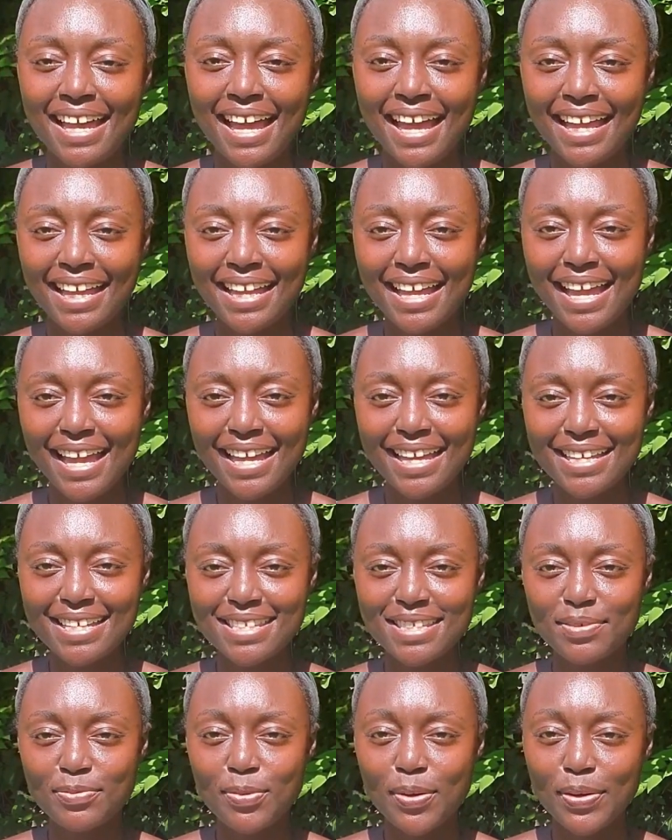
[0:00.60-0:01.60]
Hi
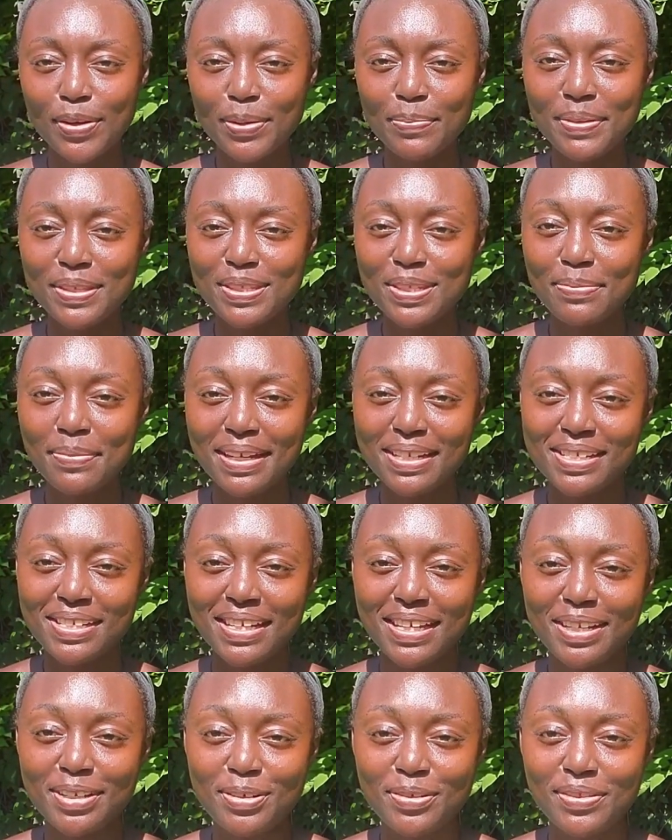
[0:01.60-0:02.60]
guys and welcome into my
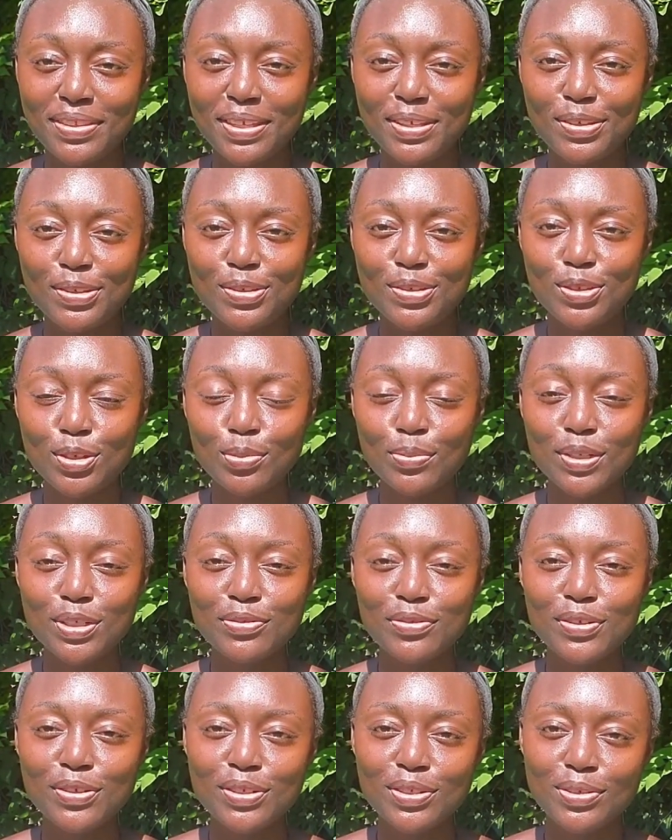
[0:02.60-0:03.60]
channel. Thank you so much
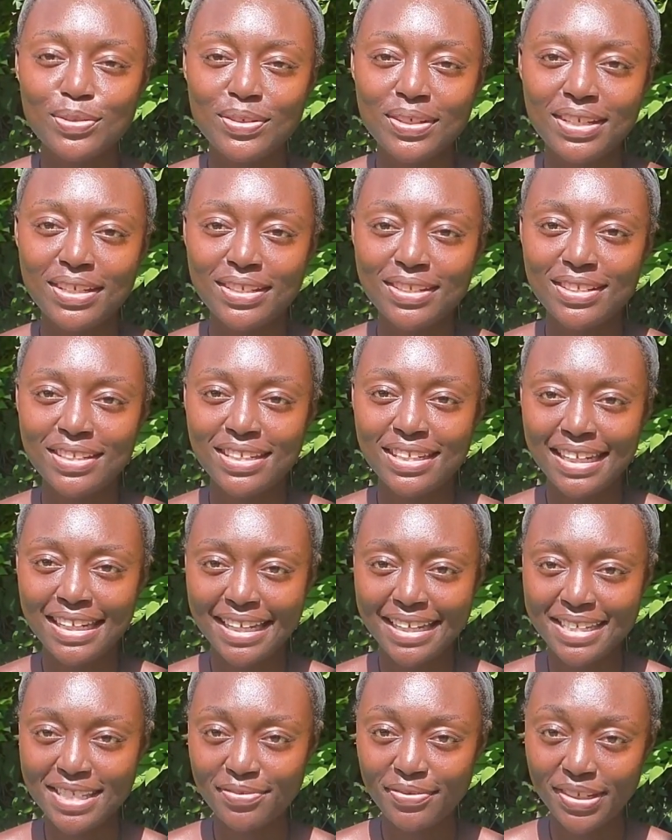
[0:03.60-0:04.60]
for tuning into
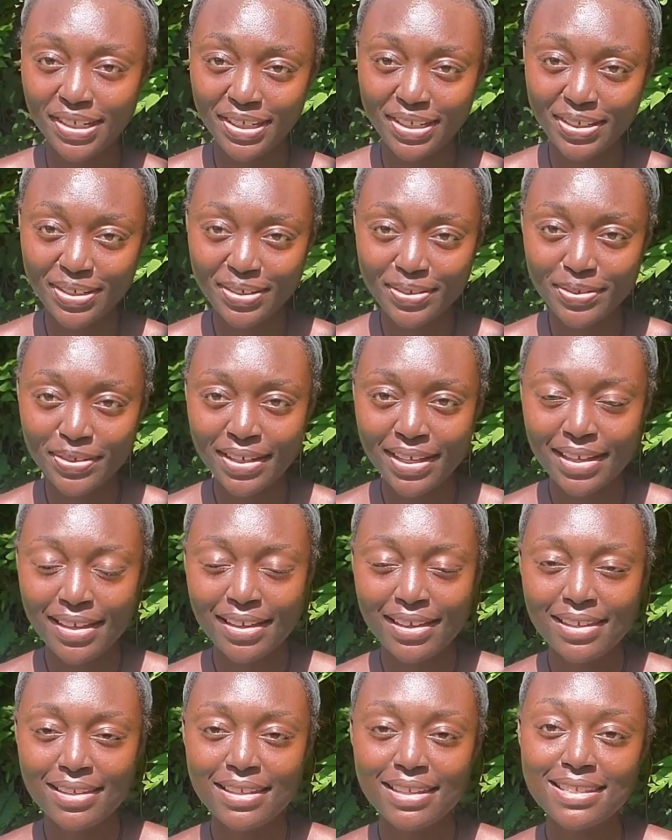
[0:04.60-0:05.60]
today's video.
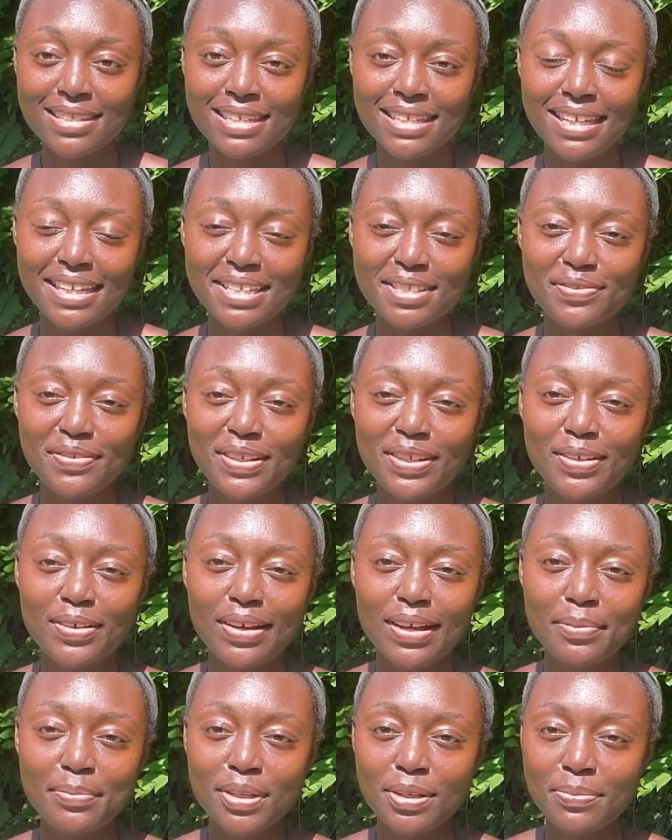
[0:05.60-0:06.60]
In today's video
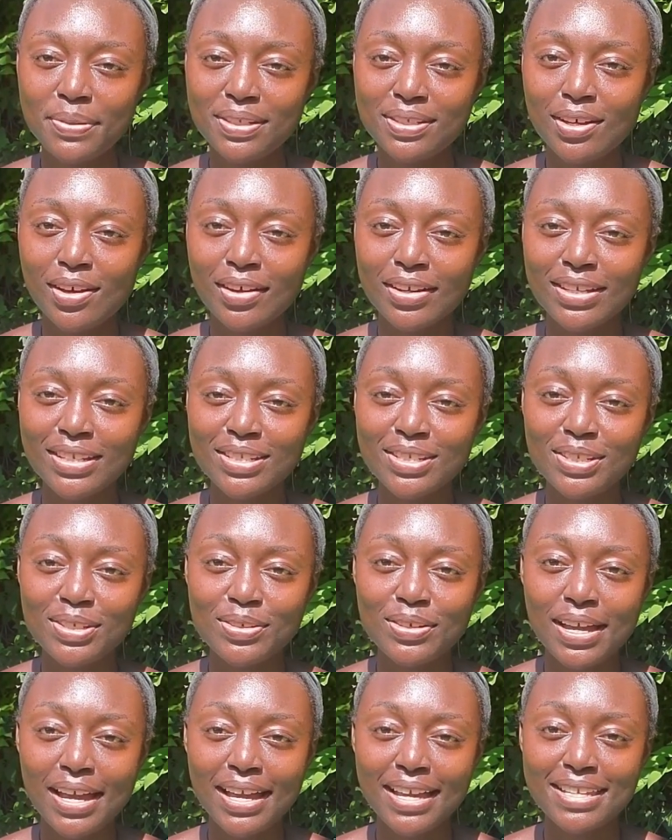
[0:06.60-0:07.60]
I'm going to be talking to
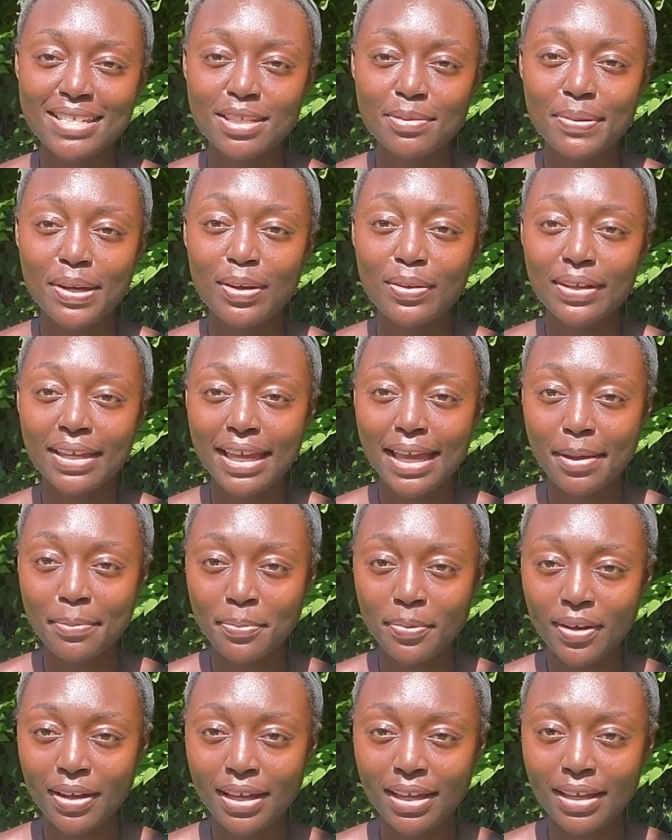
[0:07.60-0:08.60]
you guys about
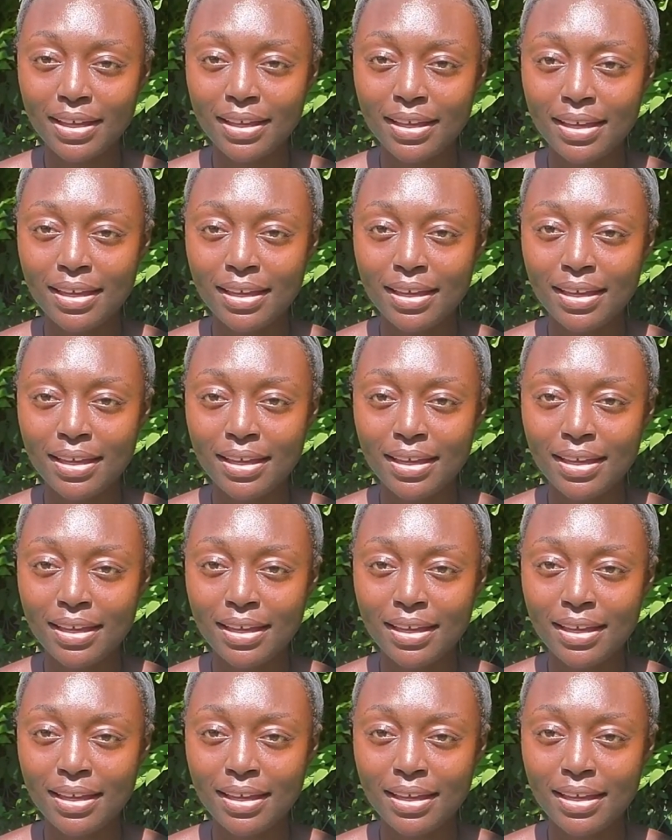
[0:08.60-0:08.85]
Khepra